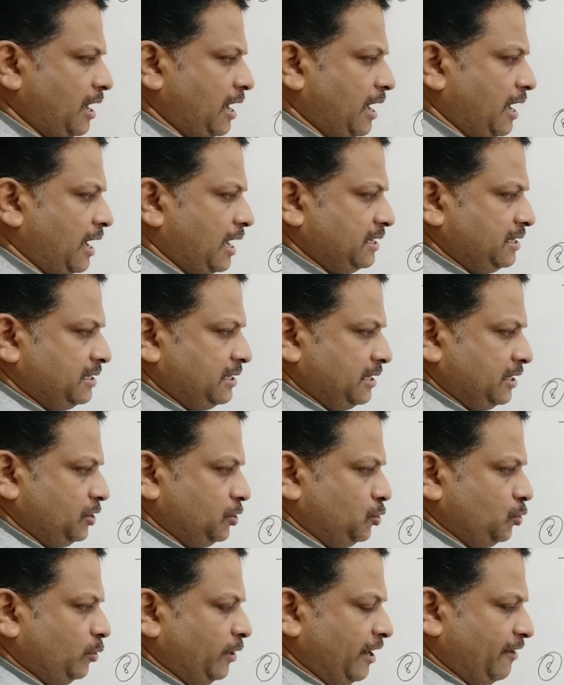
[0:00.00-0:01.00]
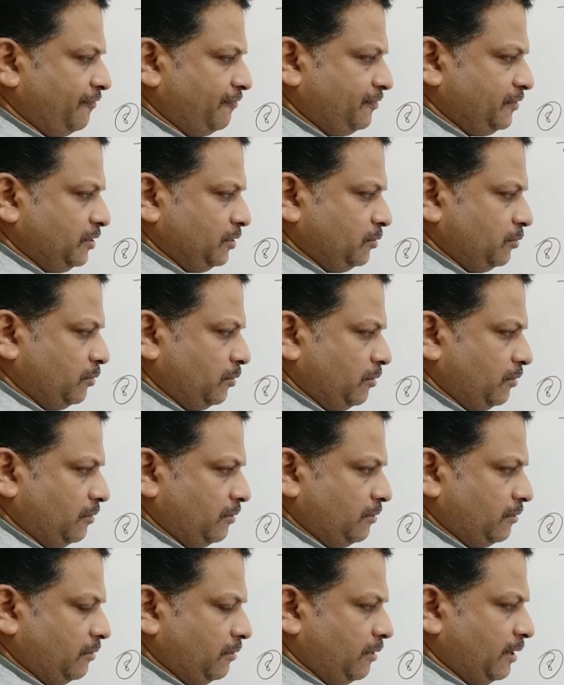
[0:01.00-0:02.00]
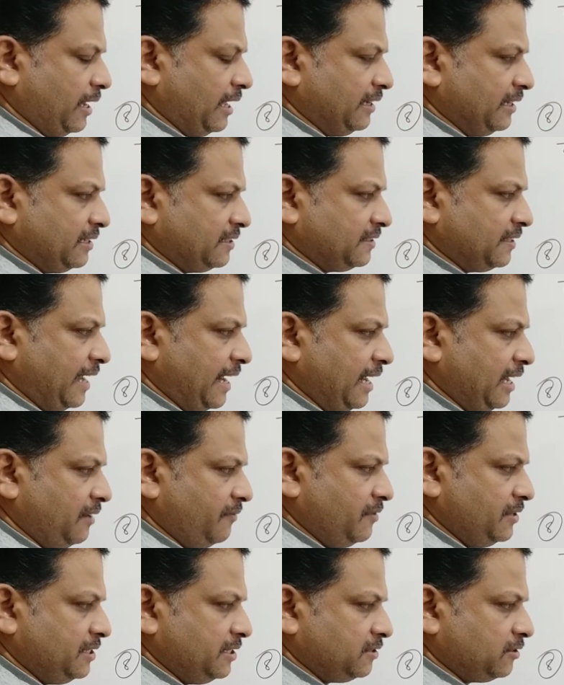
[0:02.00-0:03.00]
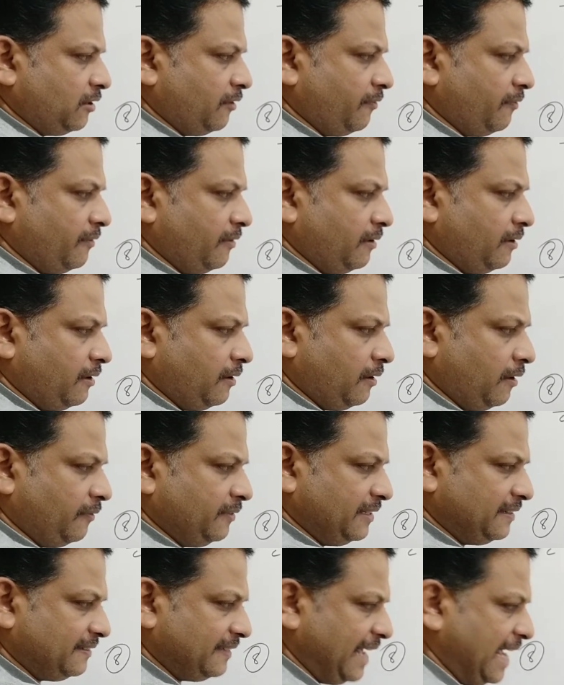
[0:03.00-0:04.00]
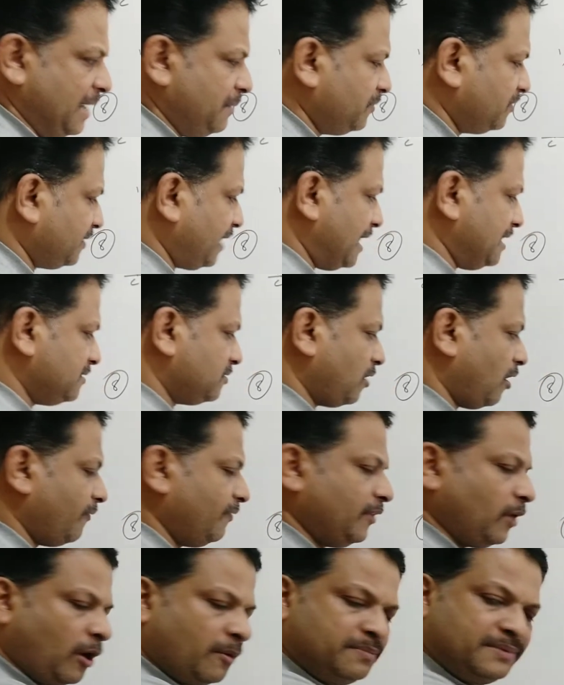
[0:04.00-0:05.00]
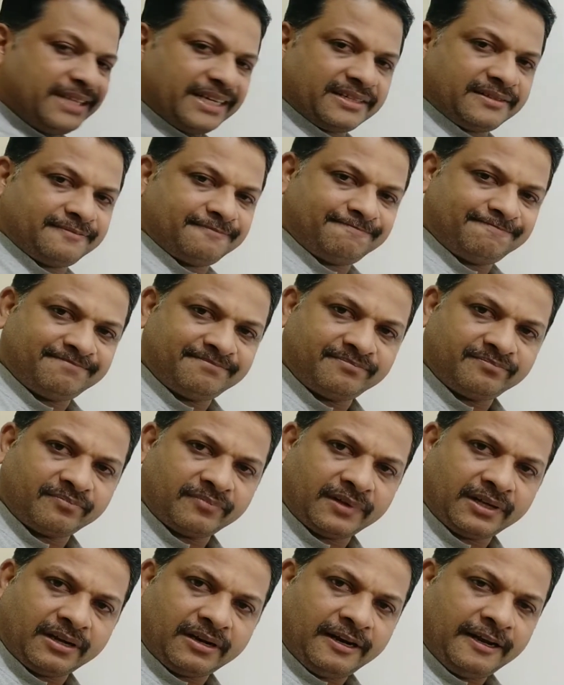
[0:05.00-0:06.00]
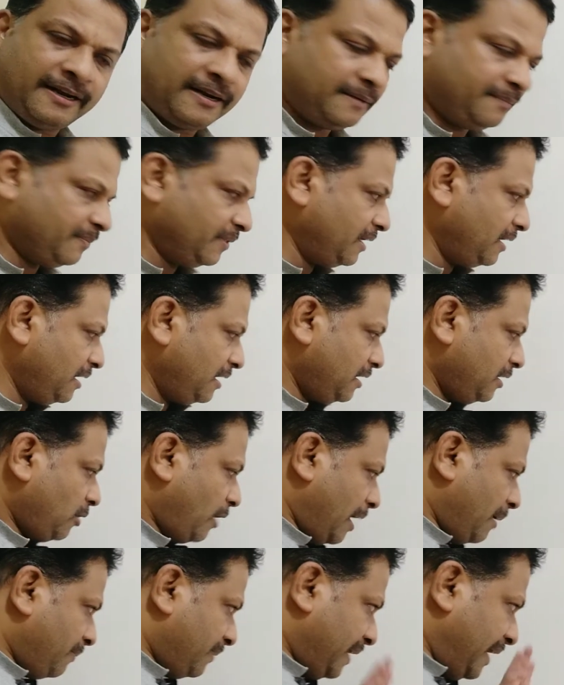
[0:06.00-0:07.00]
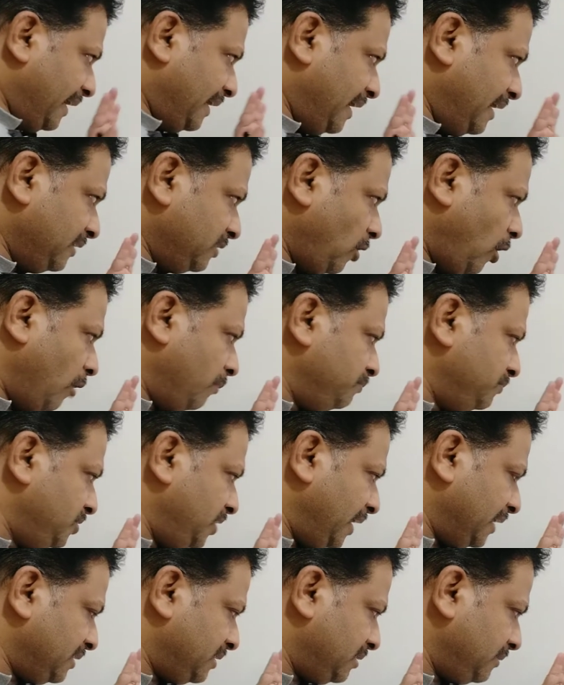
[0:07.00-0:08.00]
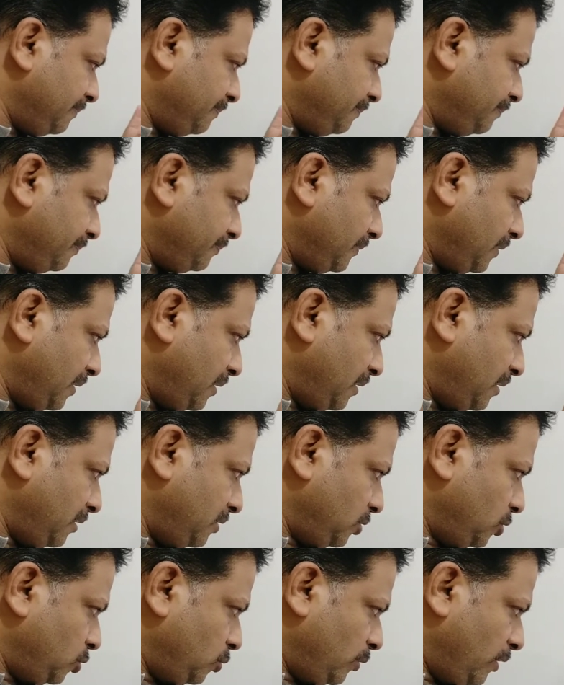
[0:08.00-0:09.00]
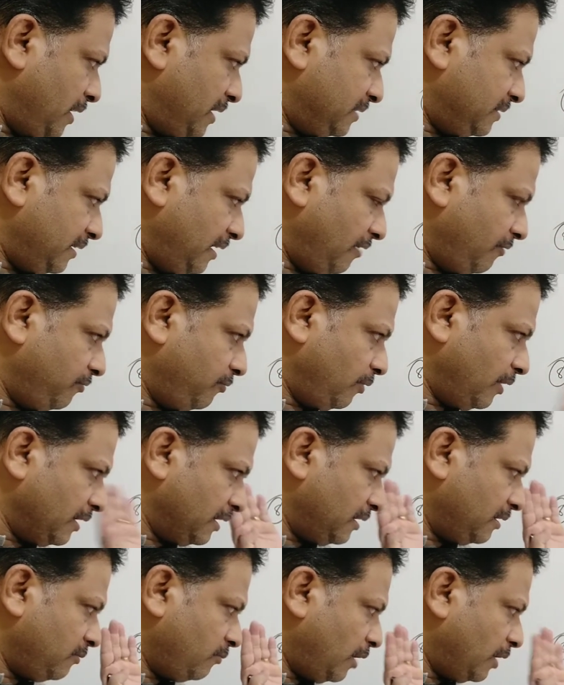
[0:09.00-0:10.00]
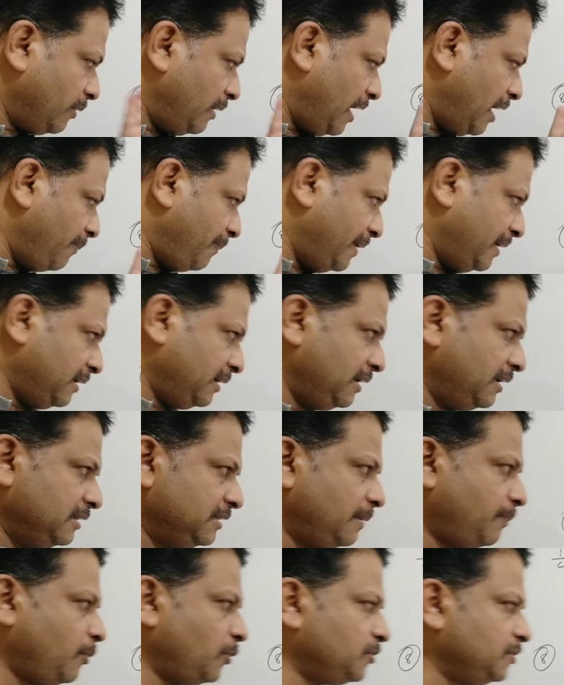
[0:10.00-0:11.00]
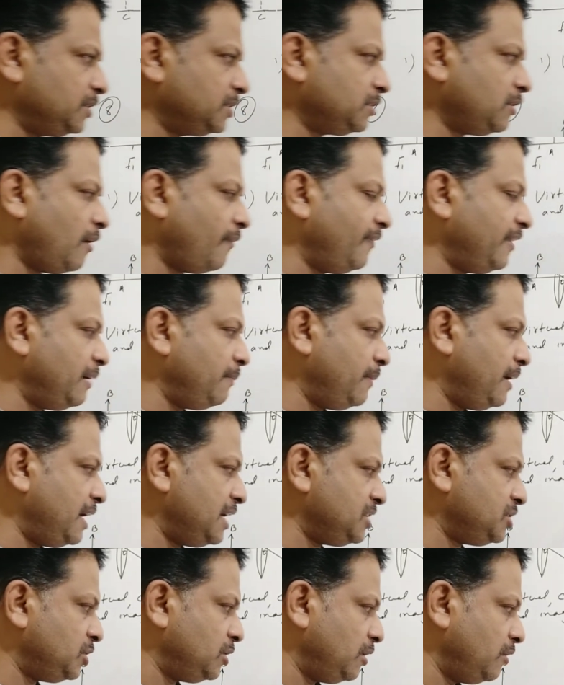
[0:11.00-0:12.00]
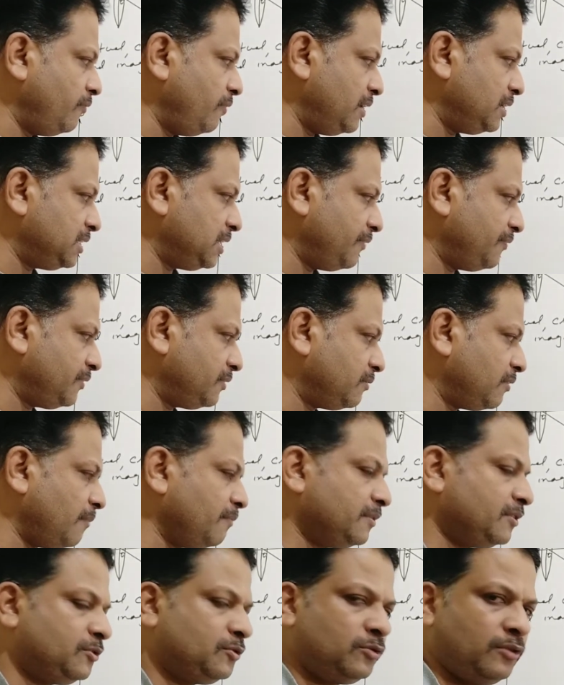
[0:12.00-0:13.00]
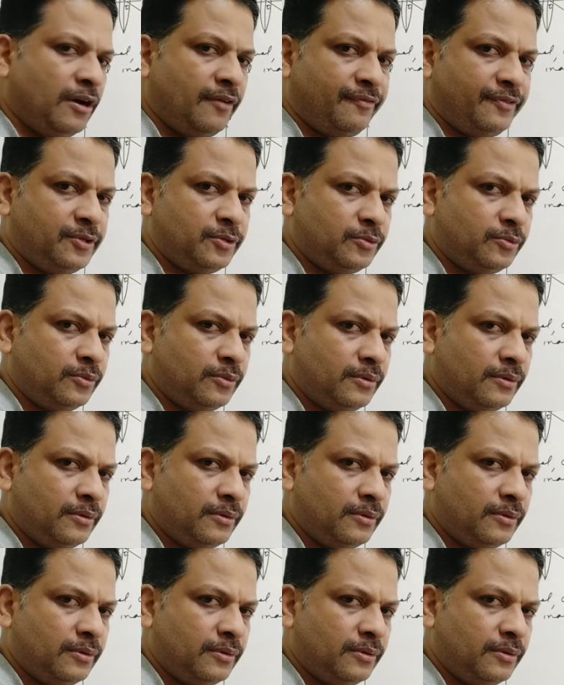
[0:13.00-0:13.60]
at 2f2 on other side, which is of the same size of the object. Clear? Now I am taking the object towards f1. What will happen? The position of the image will shift from 2f2.